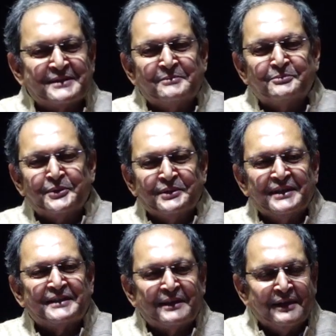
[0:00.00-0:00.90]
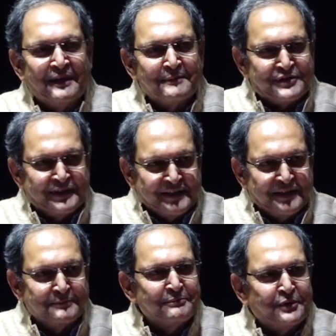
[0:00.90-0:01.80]
some punya karma I must have done
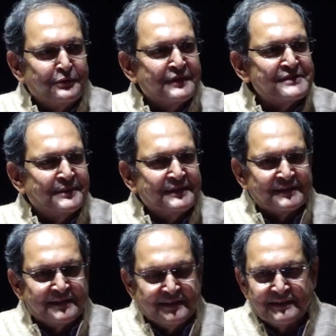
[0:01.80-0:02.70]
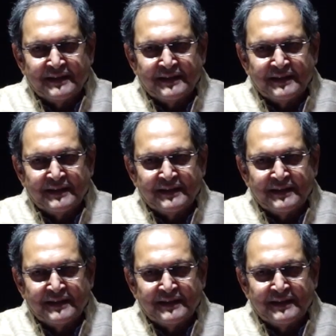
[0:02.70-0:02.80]
in my previous birth,